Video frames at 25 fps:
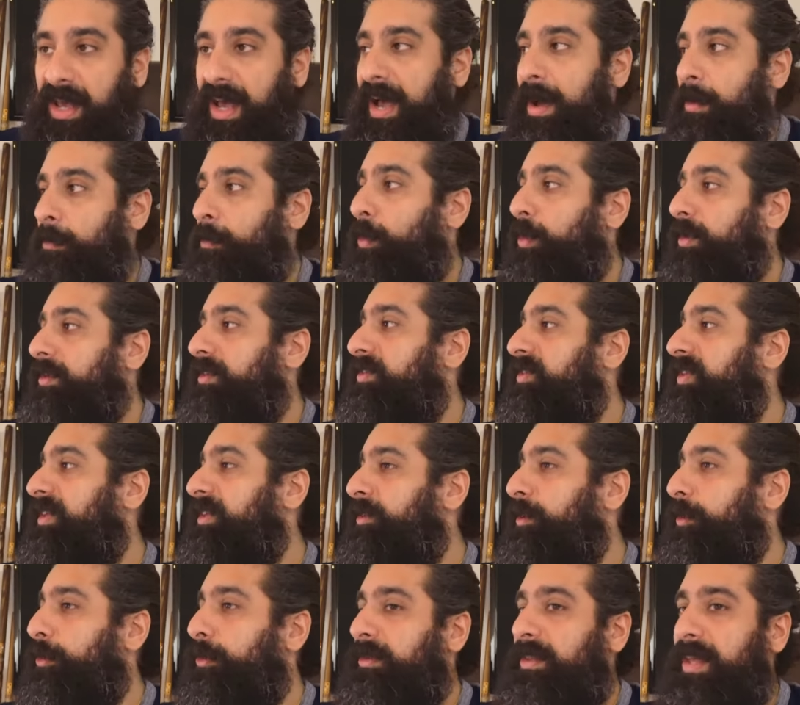And what does he
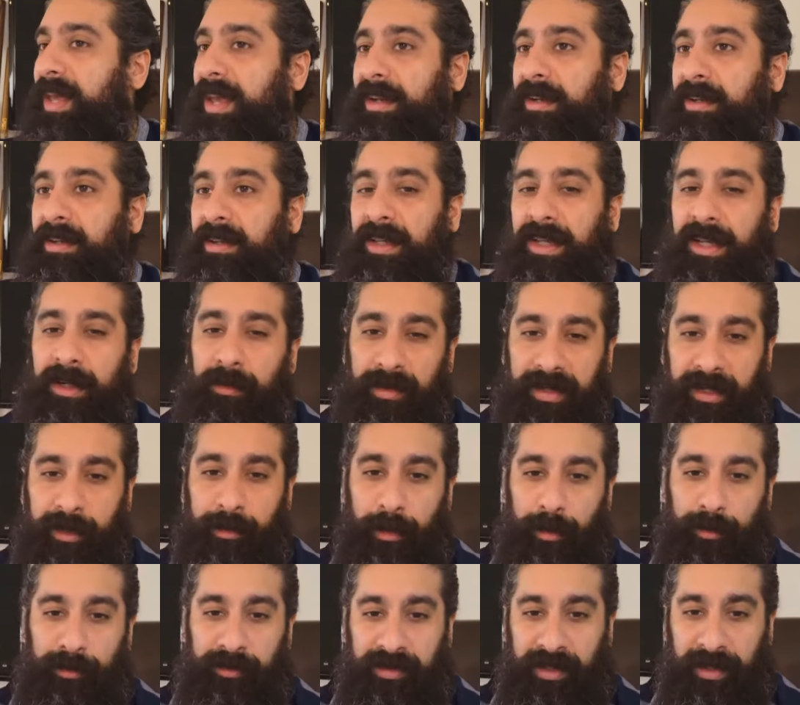do then? He
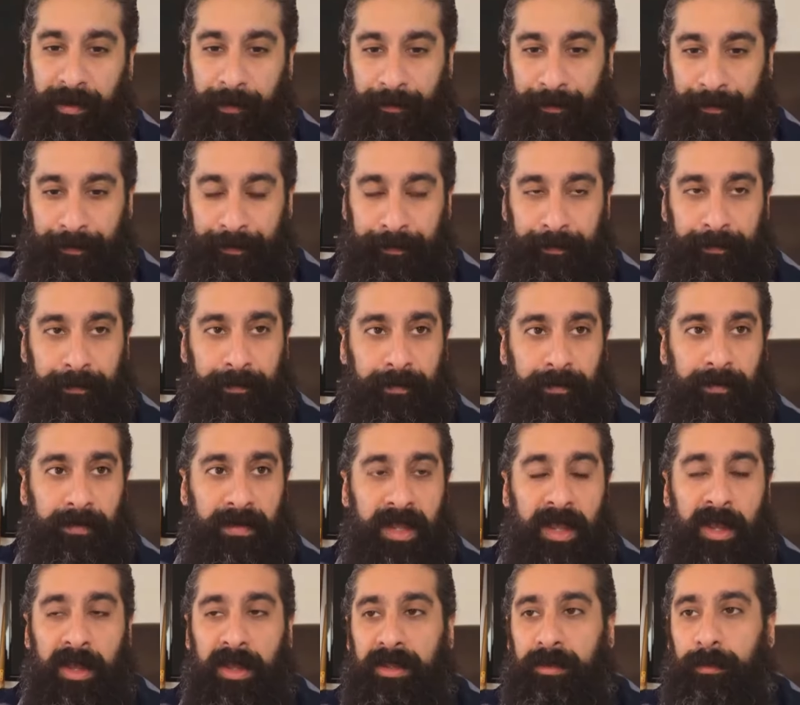regrows it.
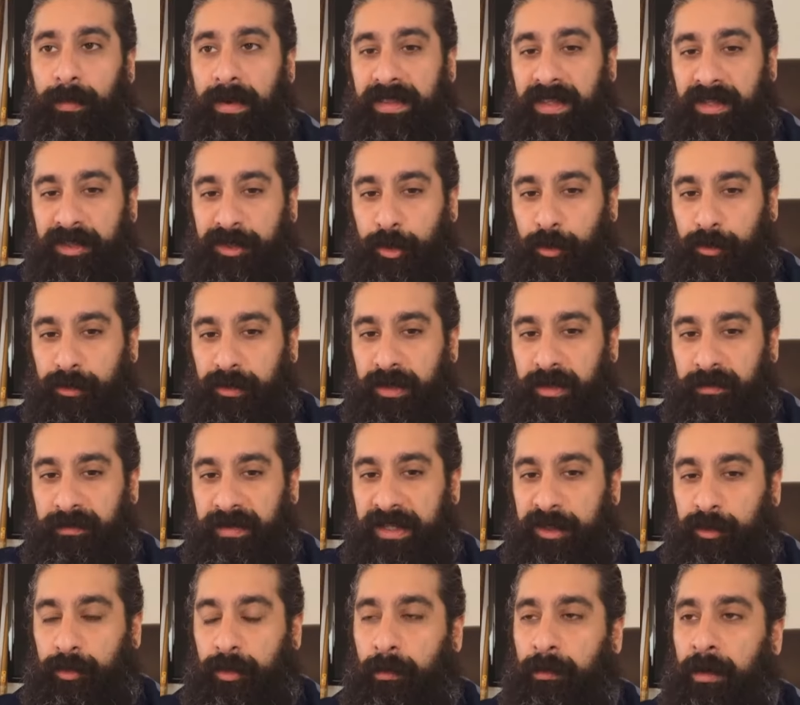When the children of
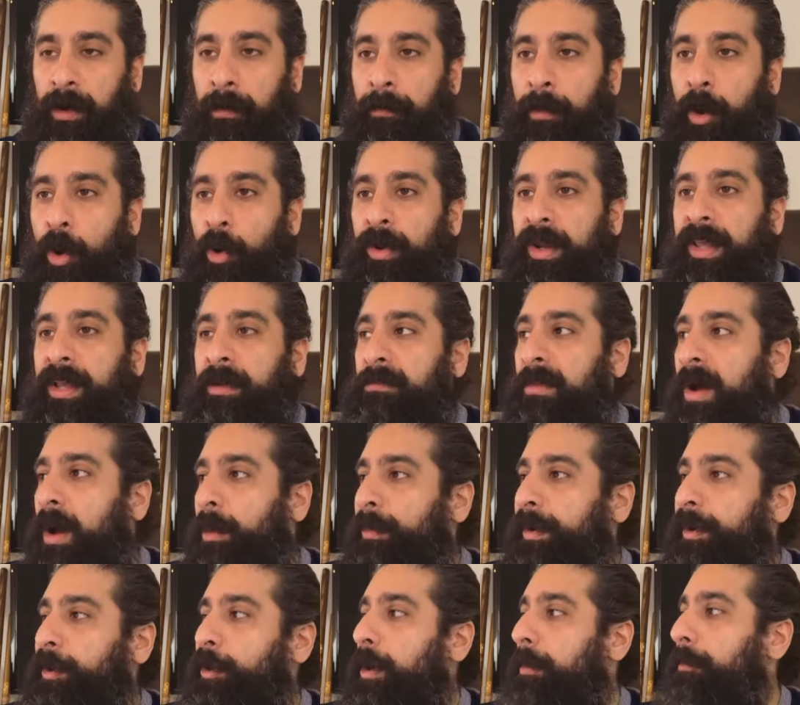Israel were moaning,
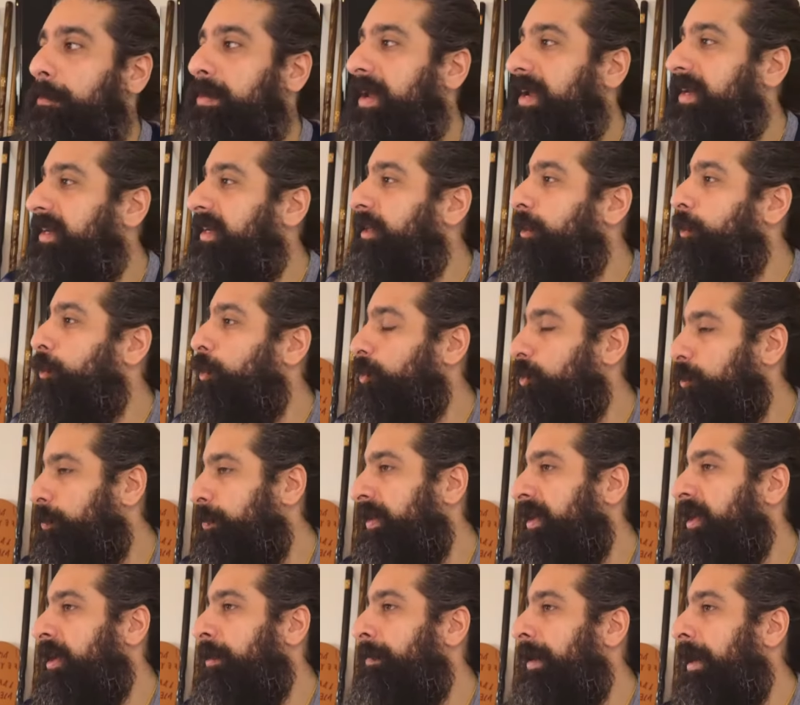murmuring, complaining,
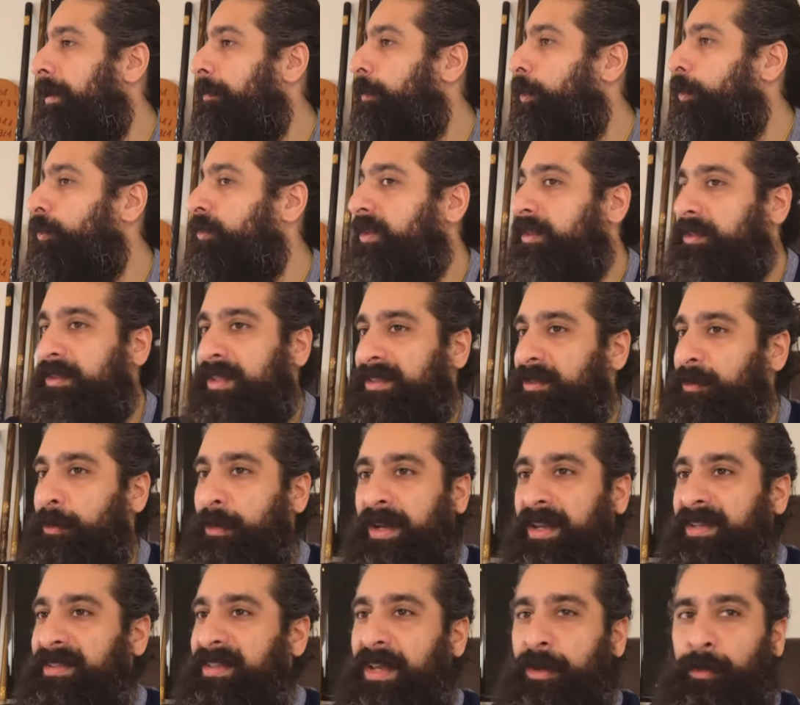gossiping about Moses, that's
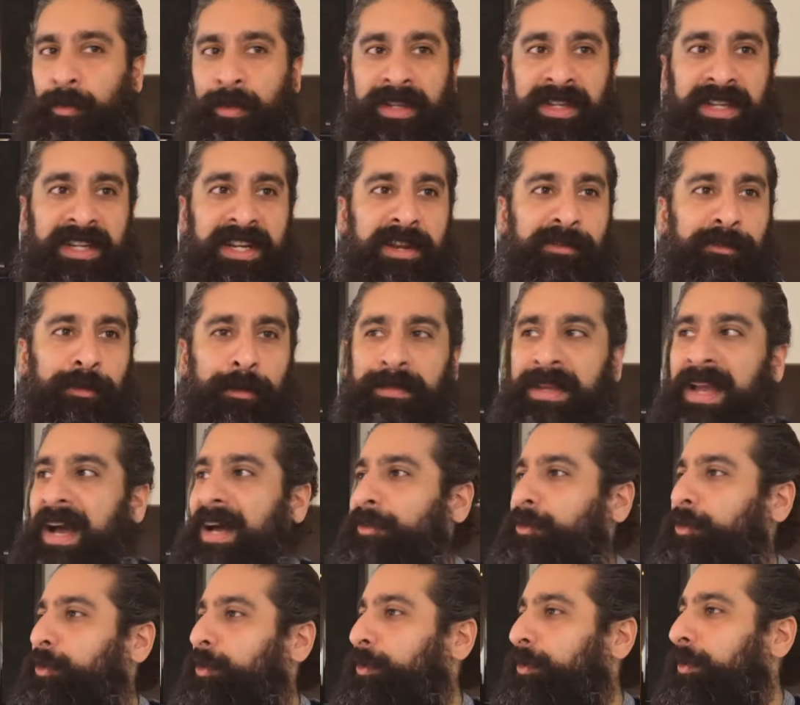what they said. We can hear from
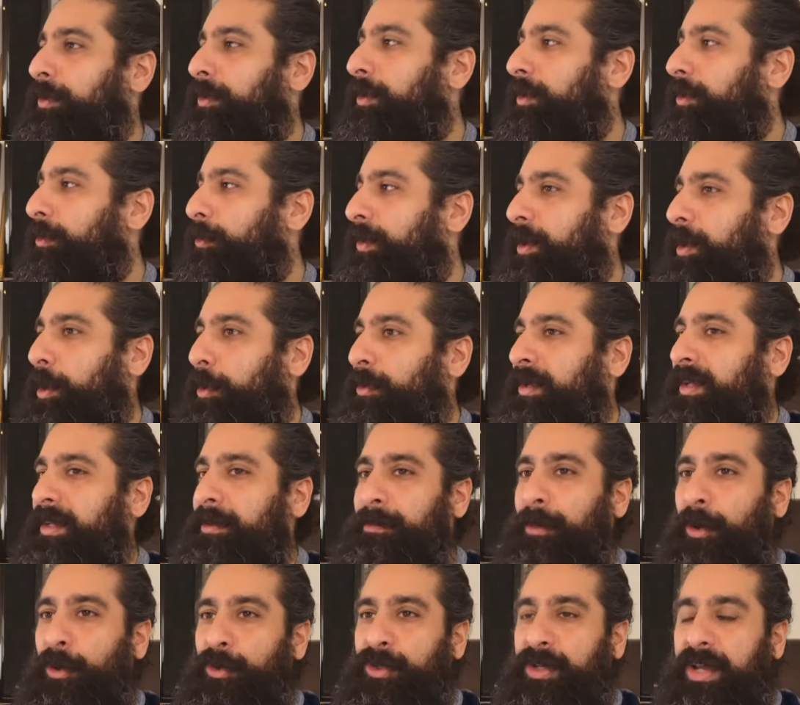Yah too. We don't
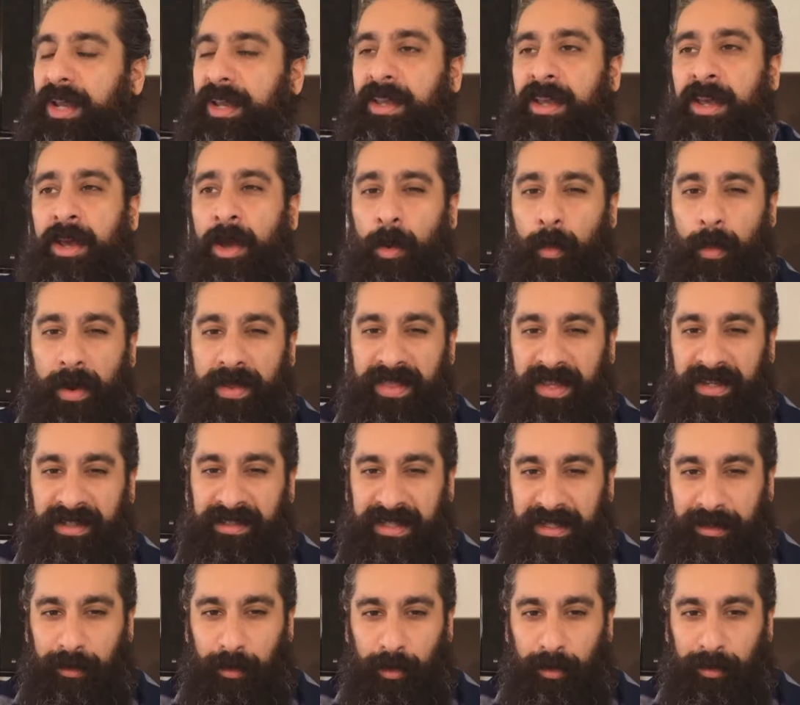need Moshe. When they
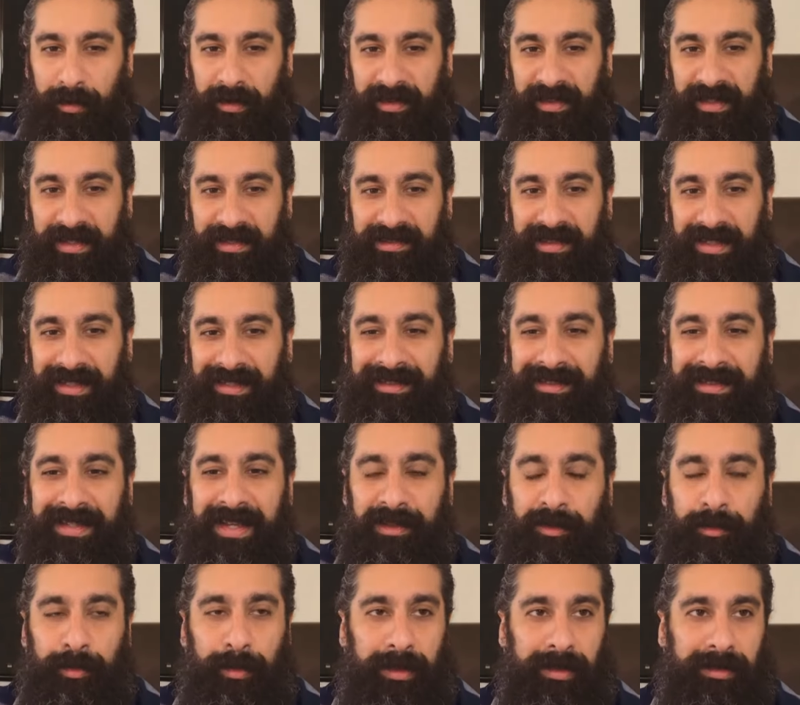did all of these things,
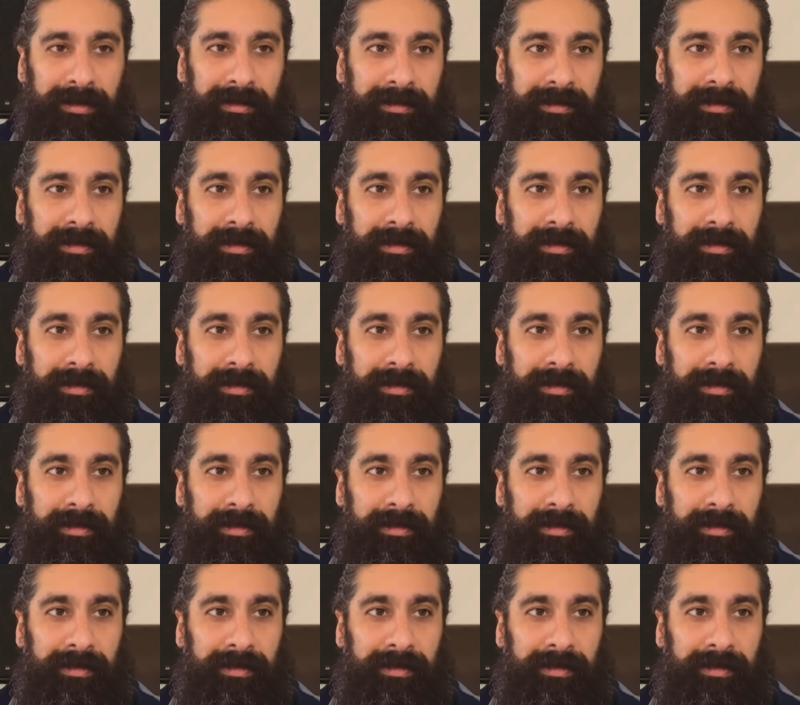guess what?